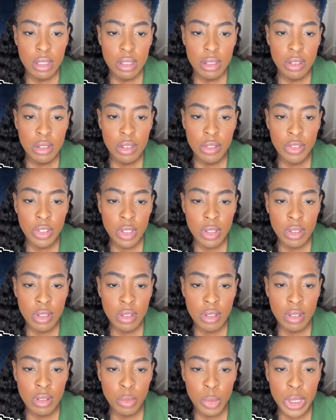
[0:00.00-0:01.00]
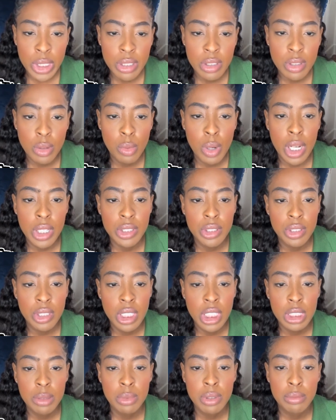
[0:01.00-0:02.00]
Do you feel a little weird to watch your
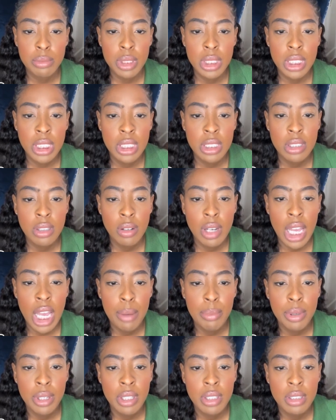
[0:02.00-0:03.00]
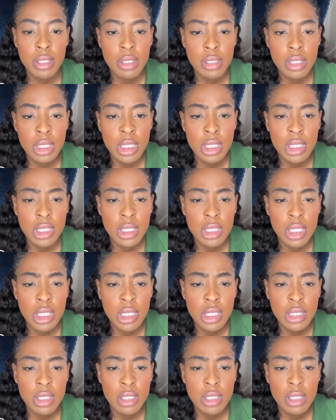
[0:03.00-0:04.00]
husband be so happy to see his
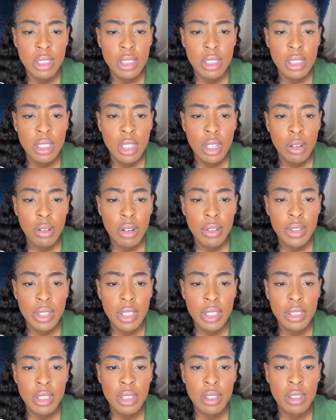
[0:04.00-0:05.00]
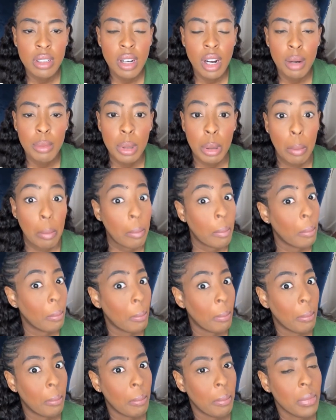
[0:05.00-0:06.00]
ex get her karma?
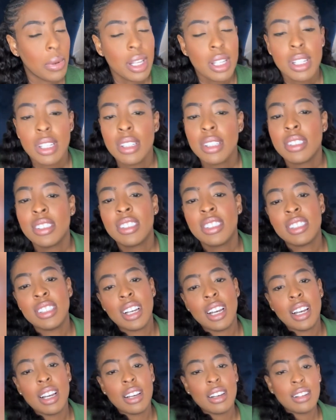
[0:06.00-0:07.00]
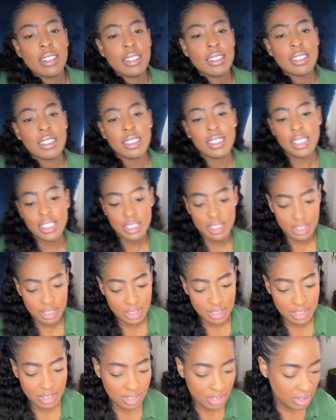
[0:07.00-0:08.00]
Child,
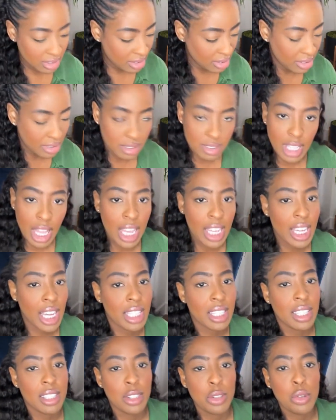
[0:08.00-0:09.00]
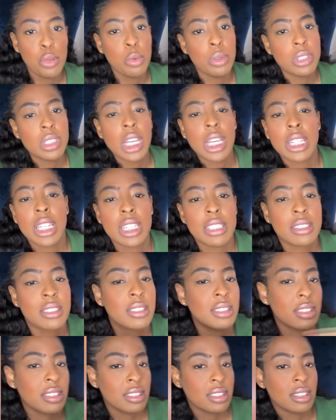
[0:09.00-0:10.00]
listen. I ain't got nothing to do with that. That's
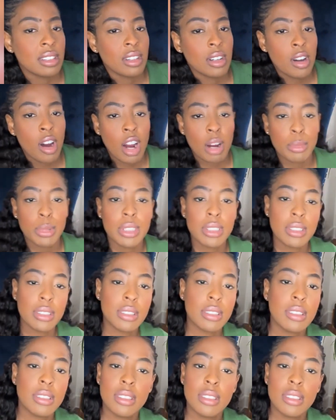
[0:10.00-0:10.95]
karma.